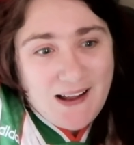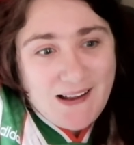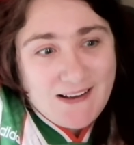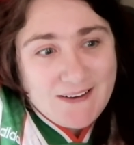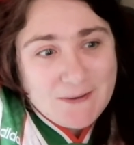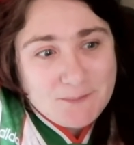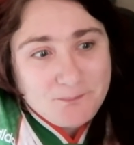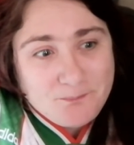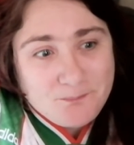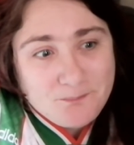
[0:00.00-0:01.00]

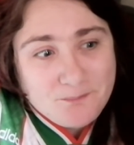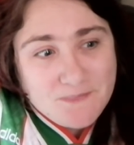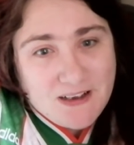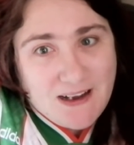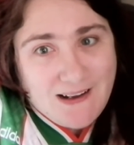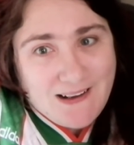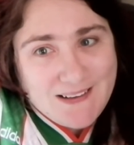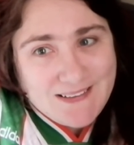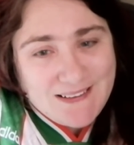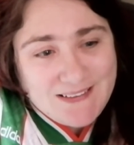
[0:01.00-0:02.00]
and
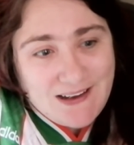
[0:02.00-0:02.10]
it